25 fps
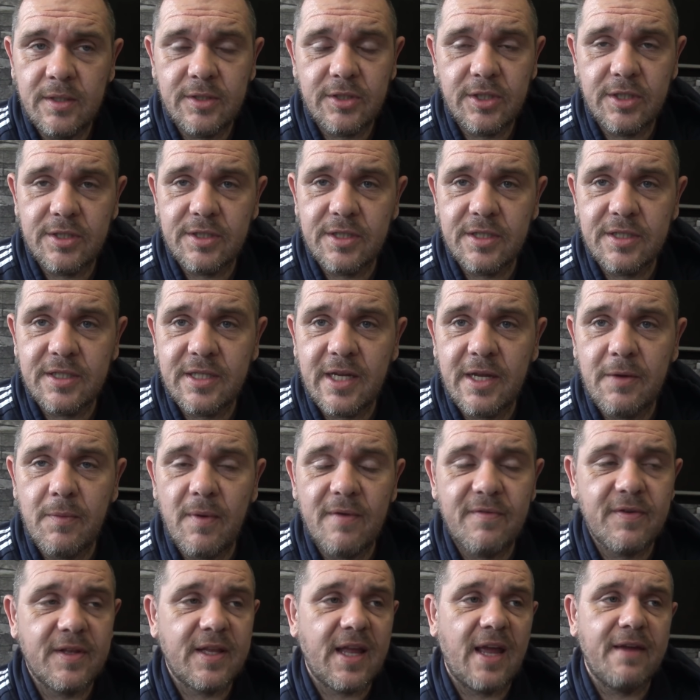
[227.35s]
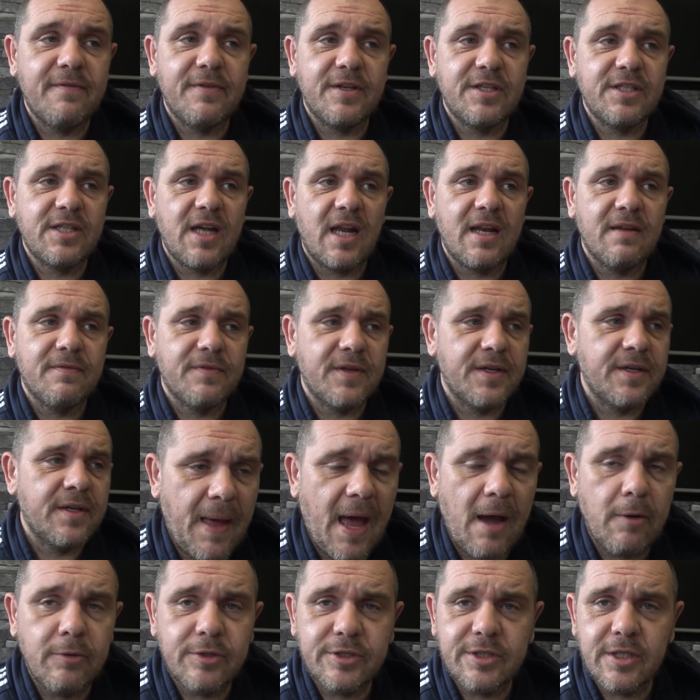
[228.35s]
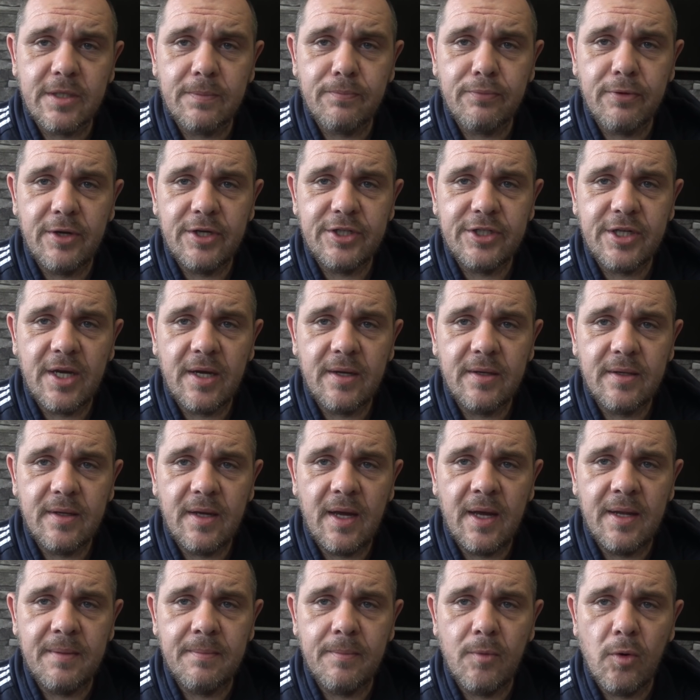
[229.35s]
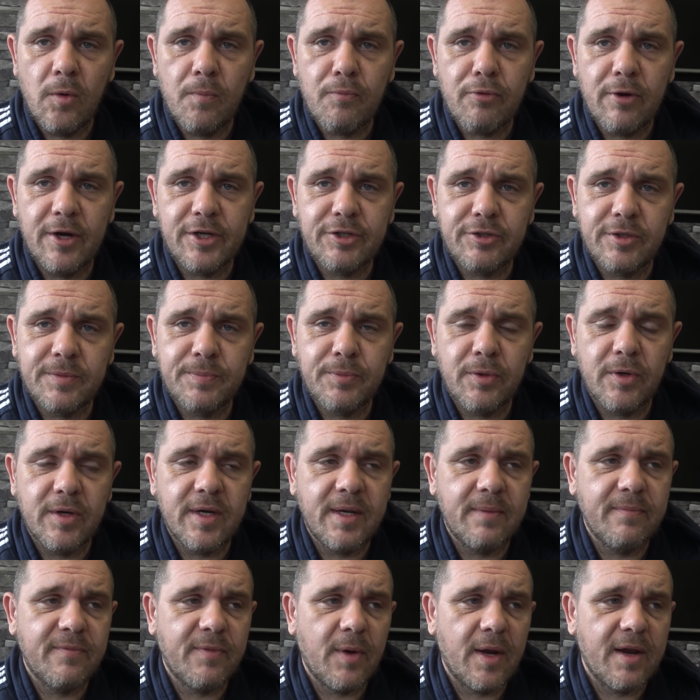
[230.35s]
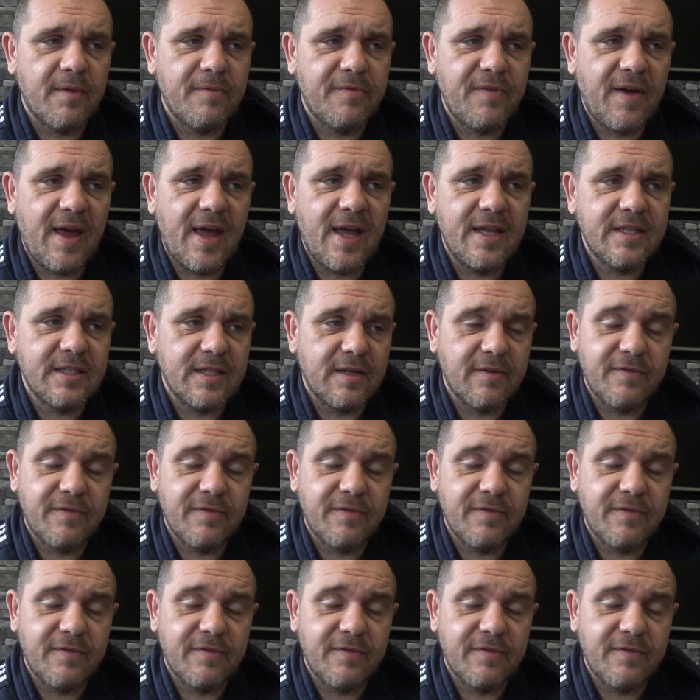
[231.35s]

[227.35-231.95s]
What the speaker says: It's just to see whether David Sullivan bows to the pressure and more pressure is put on him by the fans,